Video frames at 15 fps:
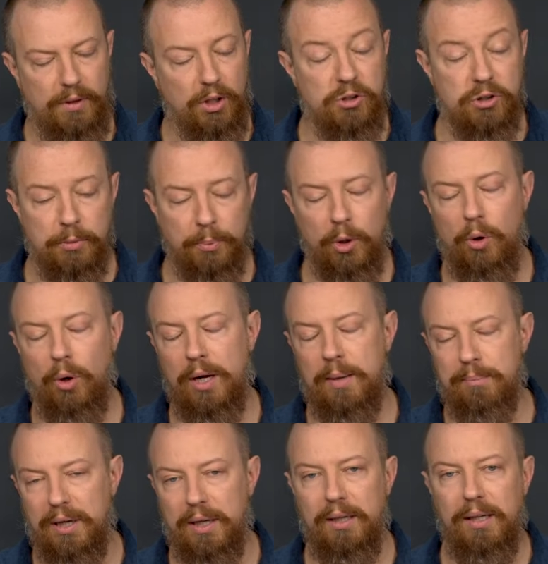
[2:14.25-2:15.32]
Super annoying,
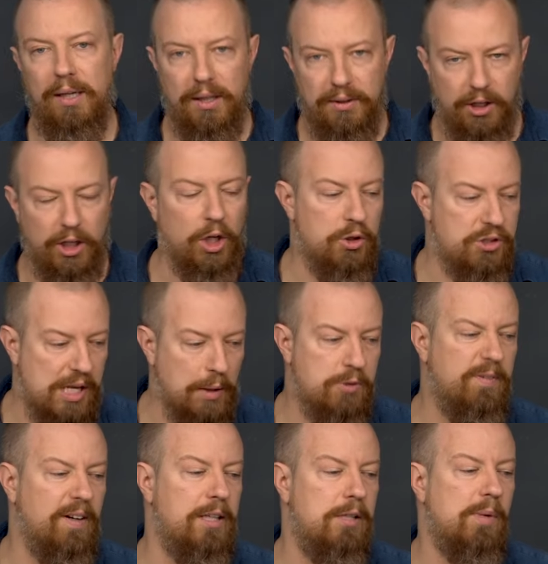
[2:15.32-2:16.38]
but there you go. So that was
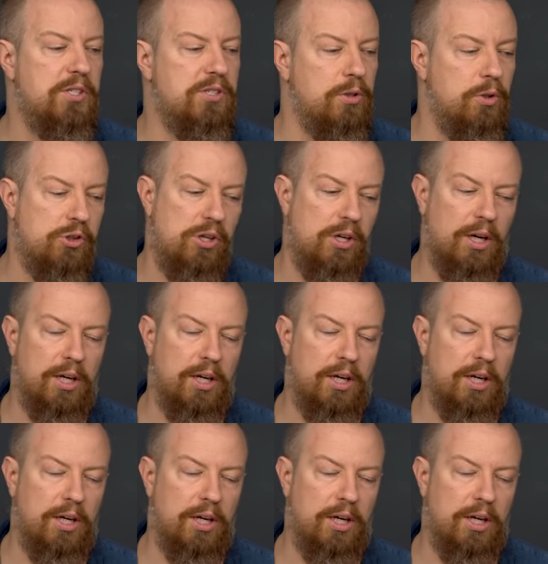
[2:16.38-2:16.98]
finally my solution.